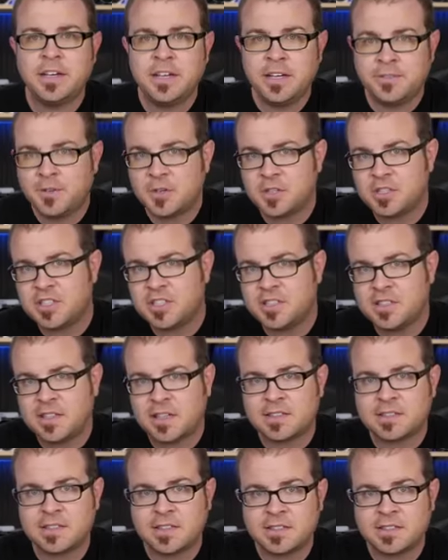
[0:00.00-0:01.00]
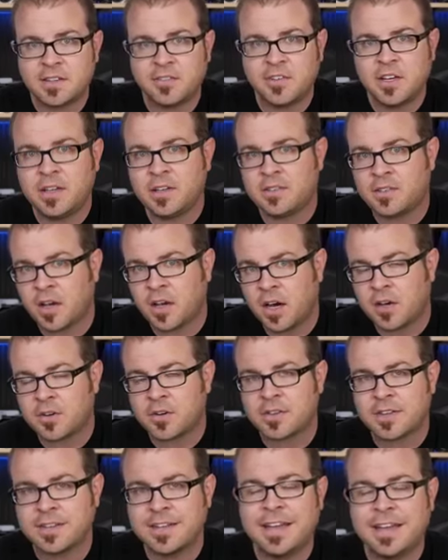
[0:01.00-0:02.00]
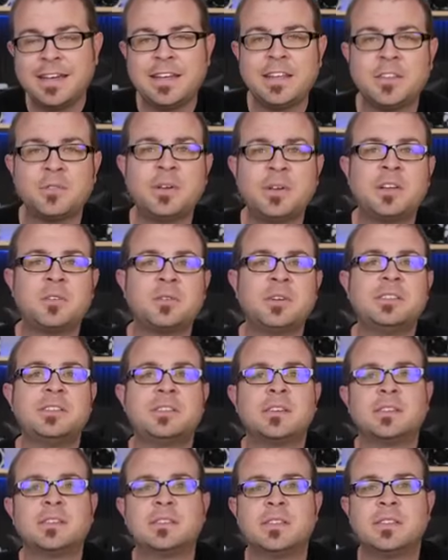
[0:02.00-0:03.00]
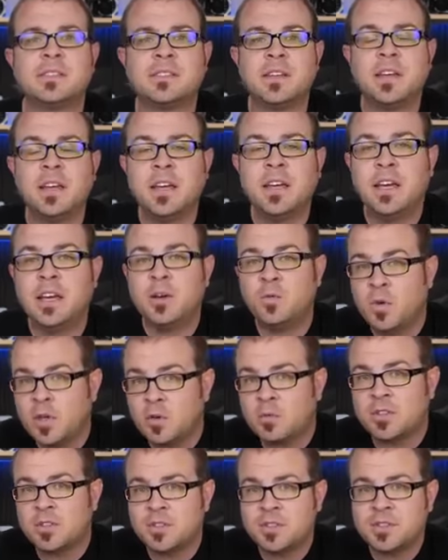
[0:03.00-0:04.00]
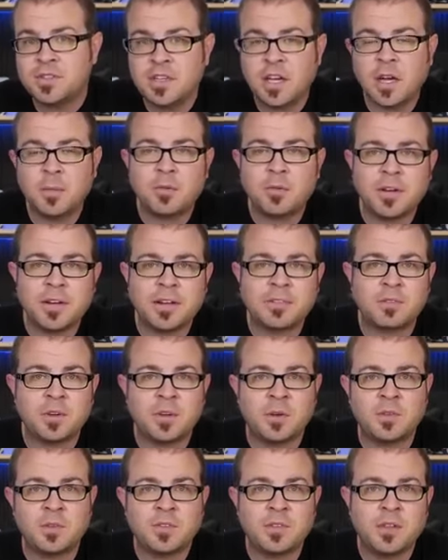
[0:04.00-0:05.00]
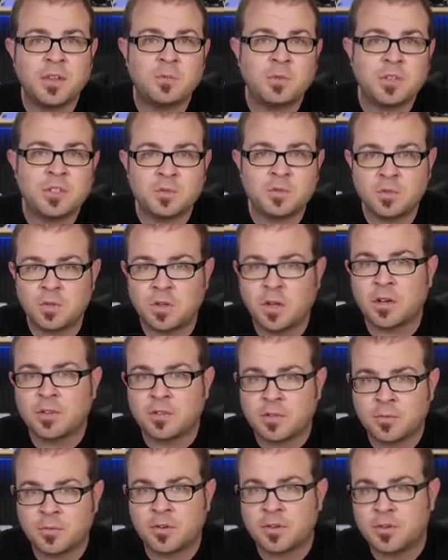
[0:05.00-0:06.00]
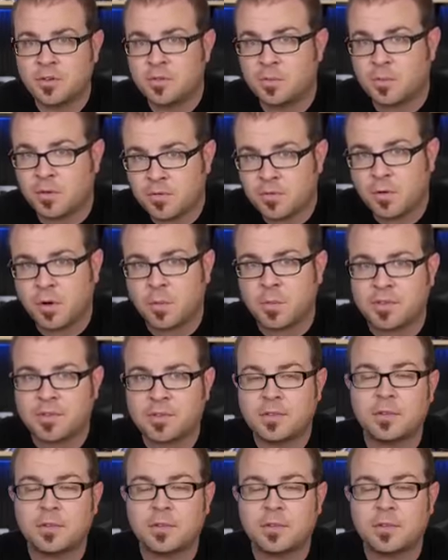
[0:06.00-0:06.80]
If your GTX 1070 gets hotter than 83 degrees Celsius, it will reduce the operating frequency, which will also reduce performance.